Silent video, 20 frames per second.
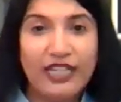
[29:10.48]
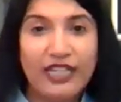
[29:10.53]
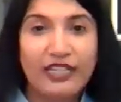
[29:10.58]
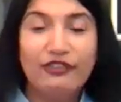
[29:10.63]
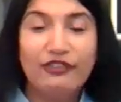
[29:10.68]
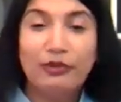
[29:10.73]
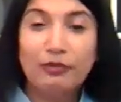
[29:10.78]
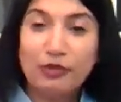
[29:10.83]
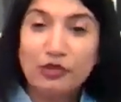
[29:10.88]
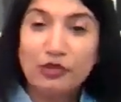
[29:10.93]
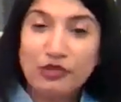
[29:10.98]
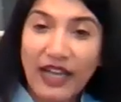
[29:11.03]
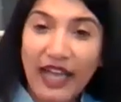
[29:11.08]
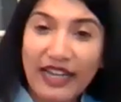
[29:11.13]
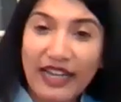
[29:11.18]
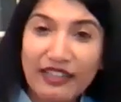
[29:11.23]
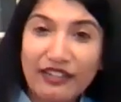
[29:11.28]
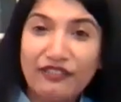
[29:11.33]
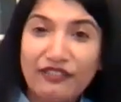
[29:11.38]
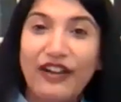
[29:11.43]
If you put your
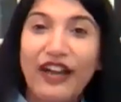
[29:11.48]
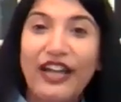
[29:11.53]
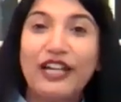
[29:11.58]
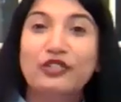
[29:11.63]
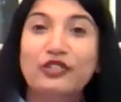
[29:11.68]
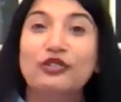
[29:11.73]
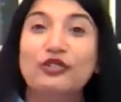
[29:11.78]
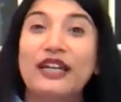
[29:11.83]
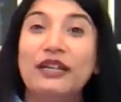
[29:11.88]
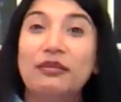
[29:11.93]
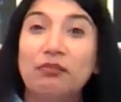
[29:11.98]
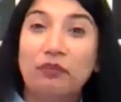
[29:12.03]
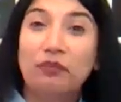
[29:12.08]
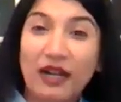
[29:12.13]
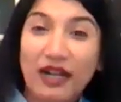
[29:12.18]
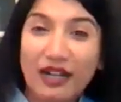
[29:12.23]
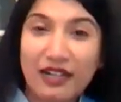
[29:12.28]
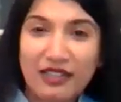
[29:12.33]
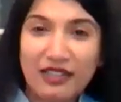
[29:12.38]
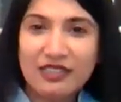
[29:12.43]
hand in fire, you get
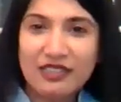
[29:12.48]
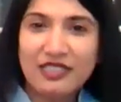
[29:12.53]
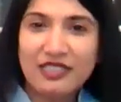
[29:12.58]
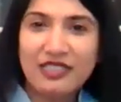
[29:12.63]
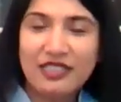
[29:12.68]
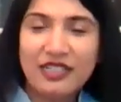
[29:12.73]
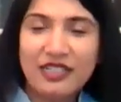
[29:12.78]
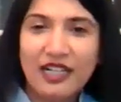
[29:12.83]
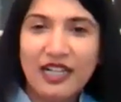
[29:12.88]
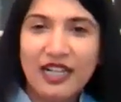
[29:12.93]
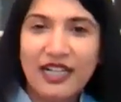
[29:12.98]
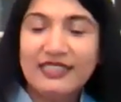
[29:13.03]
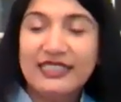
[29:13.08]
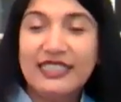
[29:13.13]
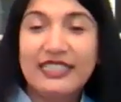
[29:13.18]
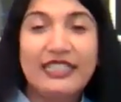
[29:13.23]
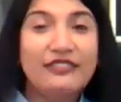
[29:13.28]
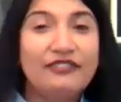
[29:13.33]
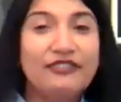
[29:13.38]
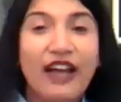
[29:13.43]
burnt.
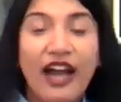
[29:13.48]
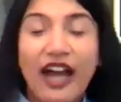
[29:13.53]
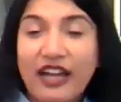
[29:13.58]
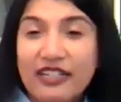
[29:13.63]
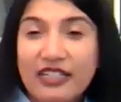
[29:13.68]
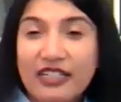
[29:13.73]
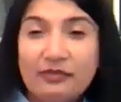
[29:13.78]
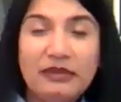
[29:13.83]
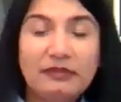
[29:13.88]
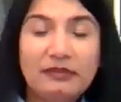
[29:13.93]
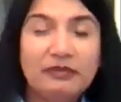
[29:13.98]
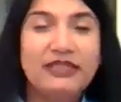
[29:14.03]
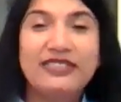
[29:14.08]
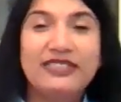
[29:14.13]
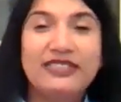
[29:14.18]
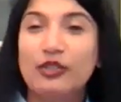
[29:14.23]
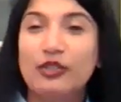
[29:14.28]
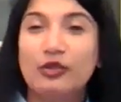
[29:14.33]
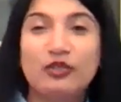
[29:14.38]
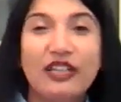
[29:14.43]
Then if 100 people
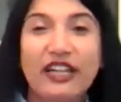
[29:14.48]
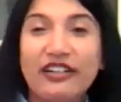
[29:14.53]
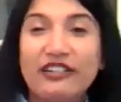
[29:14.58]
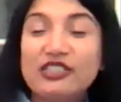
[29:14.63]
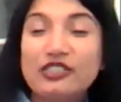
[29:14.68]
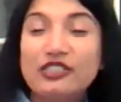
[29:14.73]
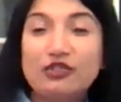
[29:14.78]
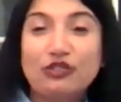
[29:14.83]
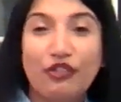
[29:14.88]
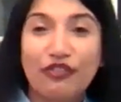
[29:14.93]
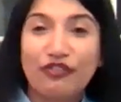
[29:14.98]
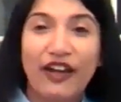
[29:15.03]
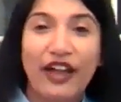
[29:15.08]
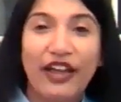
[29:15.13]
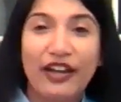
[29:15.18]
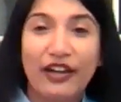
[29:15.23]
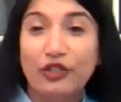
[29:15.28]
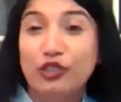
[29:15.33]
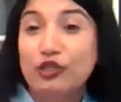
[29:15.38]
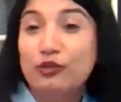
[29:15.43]
tell you there is no
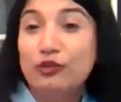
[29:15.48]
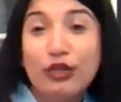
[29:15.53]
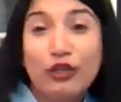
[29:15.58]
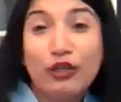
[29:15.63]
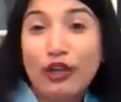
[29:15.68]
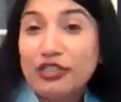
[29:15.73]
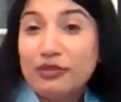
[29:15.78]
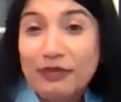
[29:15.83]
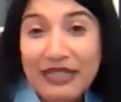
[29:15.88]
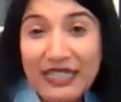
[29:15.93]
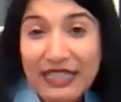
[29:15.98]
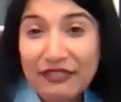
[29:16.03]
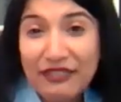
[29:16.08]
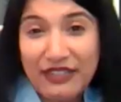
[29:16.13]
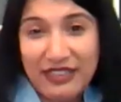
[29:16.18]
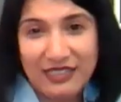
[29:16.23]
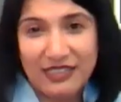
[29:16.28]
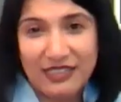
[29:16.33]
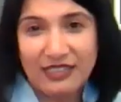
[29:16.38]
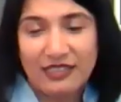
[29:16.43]
fire, you will not believe
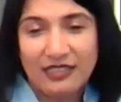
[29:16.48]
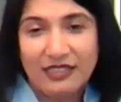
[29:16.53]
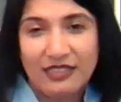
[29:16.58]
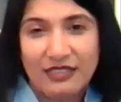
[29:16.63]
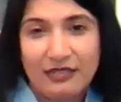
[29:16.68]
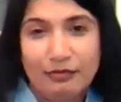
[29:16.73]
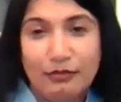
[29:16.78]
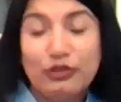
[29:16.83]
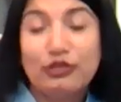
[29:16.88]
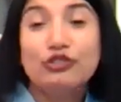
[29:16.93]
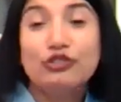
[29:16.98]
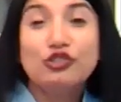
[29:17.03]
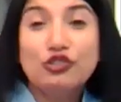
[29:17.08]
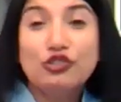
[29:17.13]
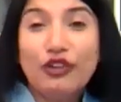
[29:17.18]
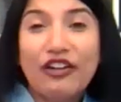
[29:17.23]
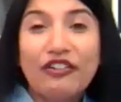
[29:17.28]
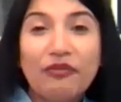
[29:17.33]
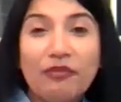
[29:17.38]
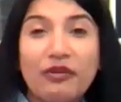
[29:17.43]
it, because
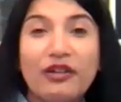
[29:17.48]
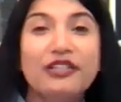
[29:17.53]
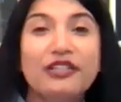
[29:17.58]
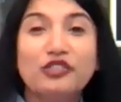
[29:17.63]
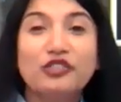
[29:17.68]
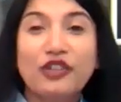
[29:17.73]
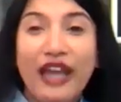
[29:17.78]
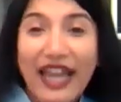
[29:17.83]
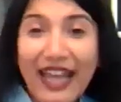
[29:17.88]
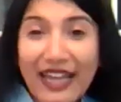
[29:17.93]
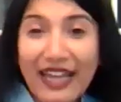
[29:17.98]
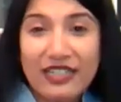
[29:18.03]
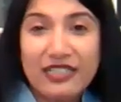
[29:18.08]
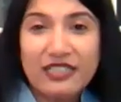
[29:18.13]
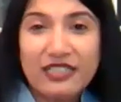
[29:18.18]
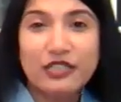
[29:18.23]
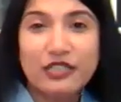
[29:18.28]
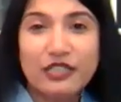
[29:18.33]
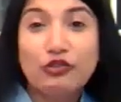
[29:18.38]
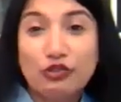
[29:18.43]
you have burnt your
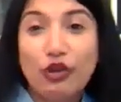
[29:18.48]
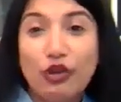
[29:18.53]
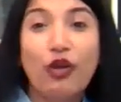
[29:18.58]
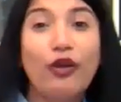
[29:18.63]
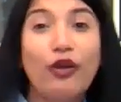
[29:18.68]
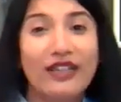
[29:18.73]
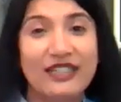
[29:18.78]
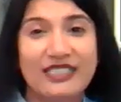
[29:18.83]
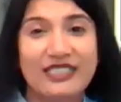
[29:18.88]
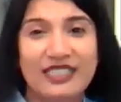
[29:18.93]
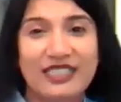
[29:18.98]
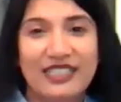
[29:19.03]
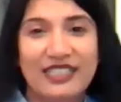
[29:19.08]
hand. You know it.